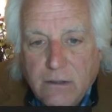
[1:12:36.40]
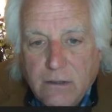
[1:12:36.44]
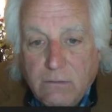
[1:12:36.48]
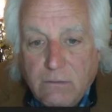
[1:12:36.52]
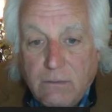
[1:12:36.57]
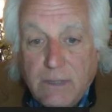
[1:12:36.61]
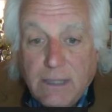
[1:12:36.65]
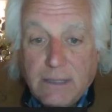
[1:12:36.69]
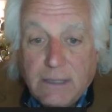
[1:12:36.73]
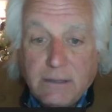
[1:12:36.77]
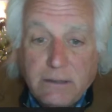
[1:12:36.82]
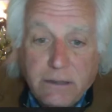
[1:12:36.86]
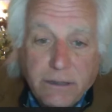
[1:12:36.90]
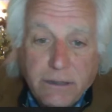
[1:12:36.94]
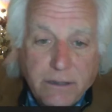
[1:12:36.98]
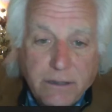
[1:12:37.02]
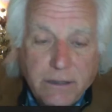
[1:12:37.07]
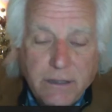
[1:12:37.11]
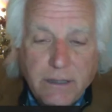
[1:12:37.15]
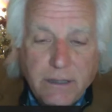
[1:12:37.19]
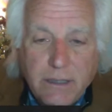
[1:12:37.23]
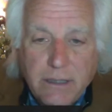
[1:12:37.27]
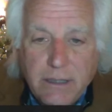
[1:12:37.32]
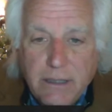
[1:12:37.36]
Well,
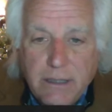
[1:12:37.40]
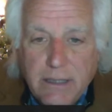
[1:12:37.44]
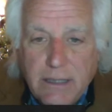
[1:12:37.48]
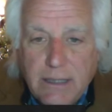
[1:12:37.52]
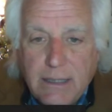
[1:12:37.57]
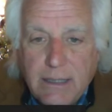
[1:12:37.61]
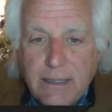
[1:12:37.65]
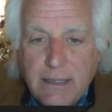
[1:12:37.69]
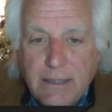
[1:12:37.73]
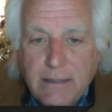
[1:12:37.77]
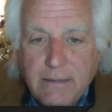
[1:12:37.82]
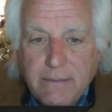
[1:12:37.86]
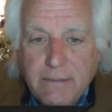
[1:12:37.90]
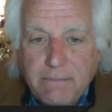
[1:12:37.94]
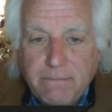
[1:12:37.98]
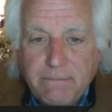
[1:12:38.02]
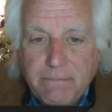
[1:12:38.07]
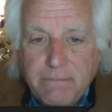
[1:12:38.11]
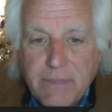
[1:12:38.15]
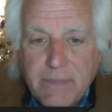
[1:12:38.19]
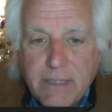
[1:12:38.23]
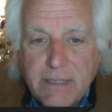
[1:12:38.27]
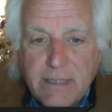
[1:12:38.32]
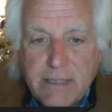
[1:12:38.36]

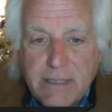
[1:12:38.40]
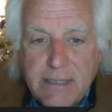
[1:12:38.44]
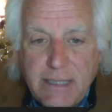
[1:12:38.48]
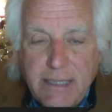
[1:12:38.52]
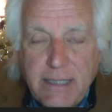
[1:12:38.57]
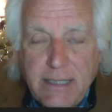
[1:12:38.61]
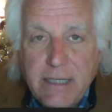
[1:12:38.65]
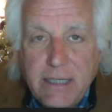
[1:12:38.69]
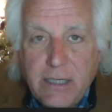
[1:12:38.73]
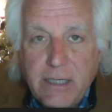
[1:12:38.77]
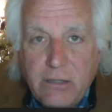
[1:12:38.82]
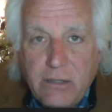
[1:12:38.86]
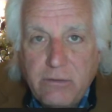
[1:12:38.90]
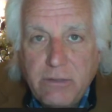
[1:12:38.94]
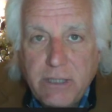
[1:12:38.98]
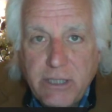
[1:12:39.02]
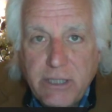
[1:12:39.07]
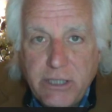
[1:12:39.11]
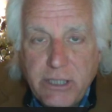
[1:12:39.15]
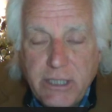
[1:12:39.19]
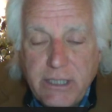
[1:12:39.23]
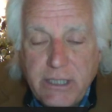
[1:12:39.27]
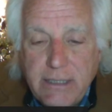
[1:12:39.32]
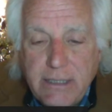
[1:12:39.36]
um, the CEO
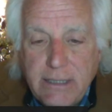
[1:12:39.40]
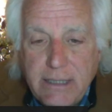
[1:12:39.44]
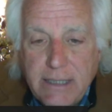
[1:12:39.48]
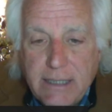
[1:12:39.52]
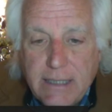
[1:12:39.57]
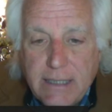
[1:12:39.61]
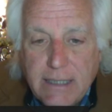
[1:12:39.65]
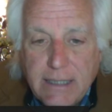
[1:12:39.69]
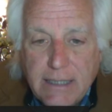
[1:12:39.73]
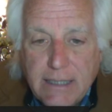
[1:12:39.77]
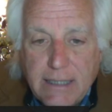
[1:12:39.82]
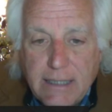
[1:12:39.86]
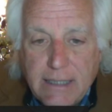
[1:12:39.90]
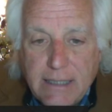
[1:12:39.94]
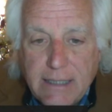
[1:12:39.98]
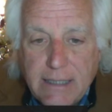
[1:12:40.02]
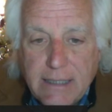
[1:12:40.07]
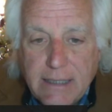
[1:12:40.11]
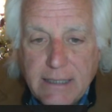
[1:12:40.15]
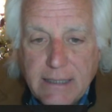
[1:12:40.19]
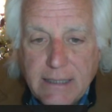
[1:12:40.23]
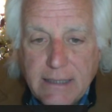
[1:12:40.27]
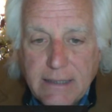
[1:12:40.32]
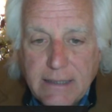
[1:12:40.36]
and
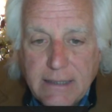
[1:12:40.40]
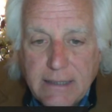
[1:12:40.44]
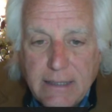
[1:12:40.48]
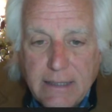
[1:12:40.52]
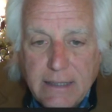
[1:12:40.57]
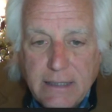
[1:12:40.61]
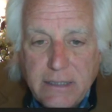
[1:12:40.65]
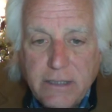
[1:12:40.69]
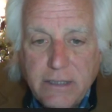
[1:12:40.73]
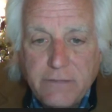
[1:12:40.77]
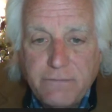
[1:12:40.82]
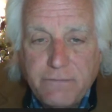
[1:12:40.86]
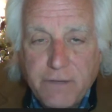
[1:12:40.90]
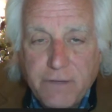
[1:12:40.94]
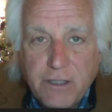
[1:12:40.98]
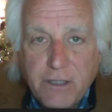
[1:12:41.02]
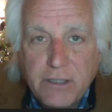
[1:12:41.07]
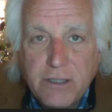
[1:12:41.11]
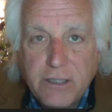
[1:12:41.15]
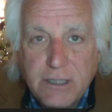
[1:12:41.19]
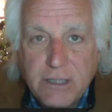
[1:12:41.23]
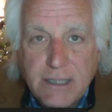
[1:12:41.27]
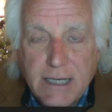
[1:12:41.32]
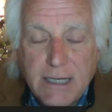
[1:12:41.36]
GTII
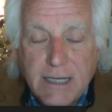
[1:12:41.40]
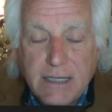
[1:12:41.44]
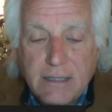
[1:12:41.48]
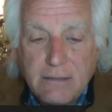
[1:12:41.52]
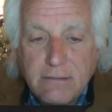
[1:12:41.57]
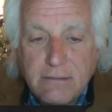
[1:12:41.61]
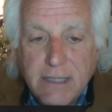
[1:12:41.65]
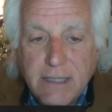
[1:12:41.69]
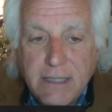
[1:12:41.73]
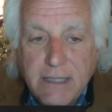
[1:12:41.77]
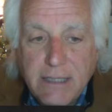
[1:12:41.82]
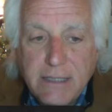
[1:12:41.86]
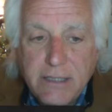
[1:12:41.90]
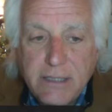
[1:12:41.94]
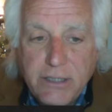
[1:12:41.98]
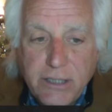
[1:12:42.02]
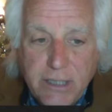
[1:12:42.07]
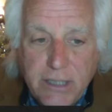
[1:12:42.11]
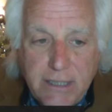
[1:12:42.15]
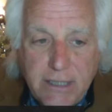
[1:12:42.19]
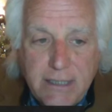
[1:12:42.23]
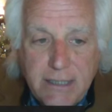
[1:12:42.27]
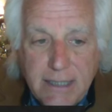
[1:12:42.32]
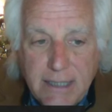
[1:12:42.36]
deferred salary, and
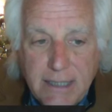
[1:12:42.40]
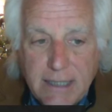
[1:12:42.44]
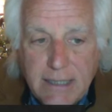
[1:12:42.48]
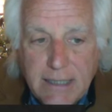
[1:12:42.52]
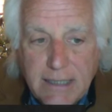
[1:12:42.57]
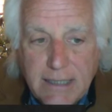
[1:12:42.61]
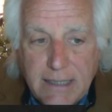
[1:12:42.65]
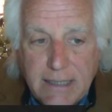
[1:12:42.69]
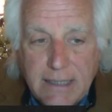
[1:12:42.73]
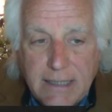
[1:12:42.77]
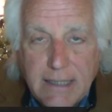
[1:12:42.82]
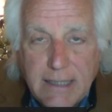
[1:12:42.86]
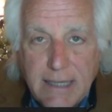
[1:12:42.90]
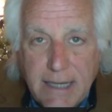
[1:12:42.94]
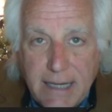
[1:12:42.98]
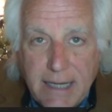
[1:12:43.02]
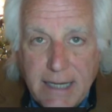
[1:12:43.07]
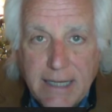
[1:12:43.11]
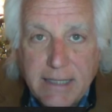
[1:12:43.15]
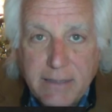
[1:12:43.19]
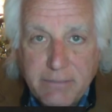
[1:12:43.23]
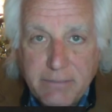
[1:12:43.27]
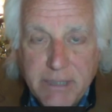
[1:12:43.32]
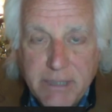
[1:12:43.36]
GTII
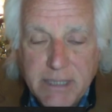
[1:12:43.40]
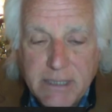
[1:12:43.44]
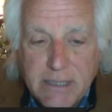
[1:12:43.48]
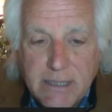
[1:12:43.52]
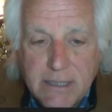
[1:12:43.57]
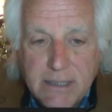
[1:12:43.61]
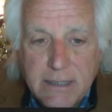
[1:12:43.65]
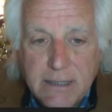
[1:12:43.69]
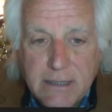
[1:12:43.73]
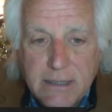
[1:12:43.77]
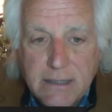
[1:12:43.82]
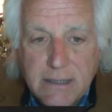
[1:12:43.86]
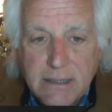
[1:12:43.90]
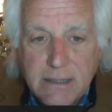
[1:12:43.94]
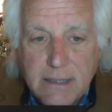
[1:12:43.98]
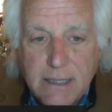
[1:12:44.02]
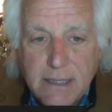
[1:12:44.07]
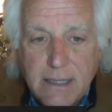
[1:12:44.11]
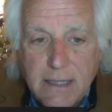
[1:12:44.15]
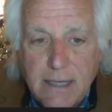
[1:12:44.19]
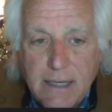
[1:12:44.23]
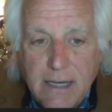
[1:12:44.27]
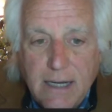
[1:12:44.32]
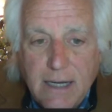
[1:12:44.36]
had a business.
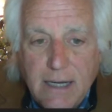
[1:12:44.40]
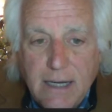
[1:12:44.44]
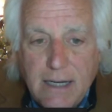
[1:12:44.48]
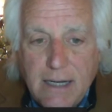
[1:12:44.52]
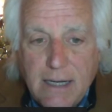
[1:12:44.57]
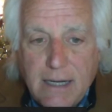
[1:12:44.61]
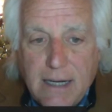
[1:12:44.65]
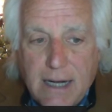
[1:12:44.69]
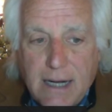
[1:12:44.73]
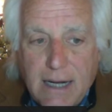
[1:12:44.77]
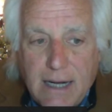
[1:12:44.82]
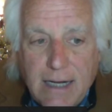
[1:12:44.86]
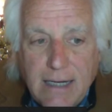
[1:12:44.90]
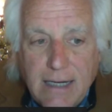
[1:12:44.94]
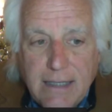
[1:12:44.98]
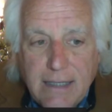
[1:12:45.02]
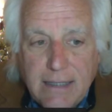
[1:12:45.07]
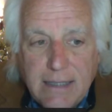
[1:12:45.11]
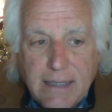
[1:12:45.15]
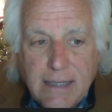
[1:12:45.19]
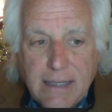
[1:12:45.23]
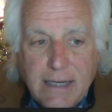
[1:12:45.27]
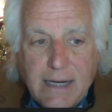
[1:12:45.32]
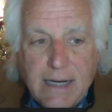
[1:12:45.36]

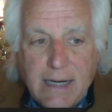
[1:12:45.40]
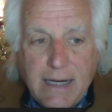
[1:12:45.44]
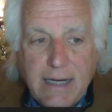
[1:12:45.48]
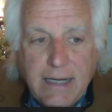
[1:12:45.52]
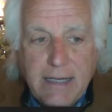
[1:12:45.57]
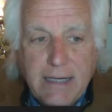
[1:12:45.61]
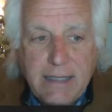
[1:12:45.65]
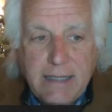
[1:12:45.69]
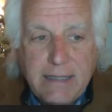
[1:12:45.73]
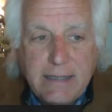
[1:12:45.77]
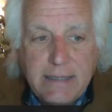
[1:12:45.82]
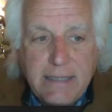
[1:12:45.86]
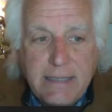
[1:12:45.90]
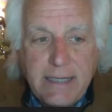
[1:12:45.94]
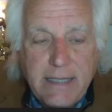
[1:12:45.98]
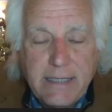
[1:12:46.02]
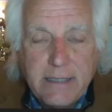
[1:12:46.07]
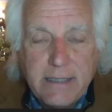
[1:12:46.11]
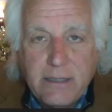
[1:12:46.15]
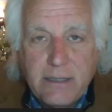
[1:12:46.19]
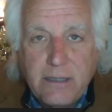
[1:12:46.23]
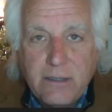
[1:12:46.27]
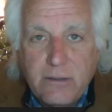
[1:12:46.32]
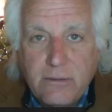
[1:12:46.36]
I, I,
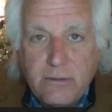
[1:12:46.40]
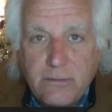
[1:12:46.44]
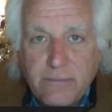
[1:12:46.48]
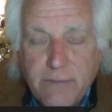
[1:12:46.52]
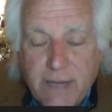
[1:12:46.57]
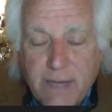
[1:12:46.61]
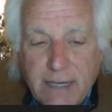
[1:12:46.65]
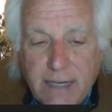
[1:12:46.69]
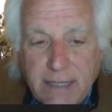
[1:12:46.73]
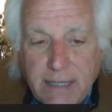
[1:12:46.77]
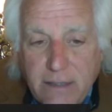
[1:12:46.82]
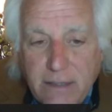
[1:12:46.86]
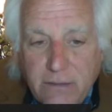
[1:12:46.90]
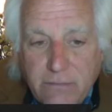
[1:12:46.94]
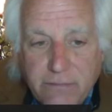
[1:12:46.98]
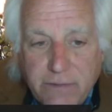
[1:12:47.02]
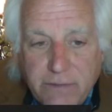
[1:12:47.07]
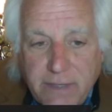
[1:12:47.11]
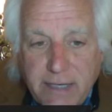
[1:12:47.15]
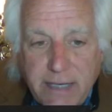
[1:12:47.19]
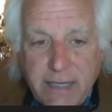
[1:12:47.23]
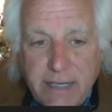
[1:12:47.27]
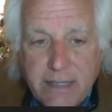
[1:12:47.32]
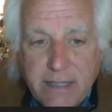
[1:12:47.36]
Nico, I don't
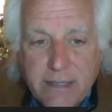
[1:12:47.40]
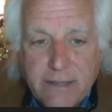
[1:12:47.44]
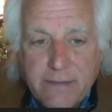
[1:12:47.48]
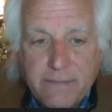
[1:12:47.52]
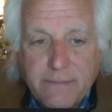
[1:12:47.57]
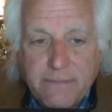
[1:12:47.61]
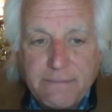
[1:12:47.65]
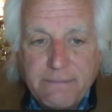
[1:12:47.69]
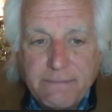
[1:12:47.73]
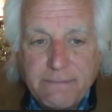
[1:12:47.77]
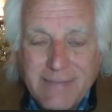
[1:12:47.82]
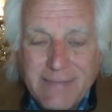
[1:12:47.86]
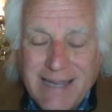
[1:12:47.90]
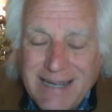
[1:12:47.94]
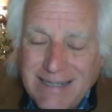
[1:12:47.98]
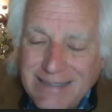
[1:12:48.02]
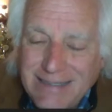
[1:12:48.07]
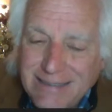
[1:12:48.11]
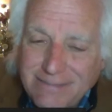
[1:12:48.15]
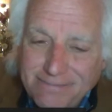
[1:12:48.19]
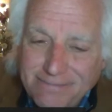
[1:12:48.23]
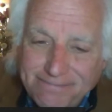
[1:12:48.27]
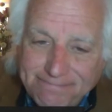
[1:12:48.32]
think I,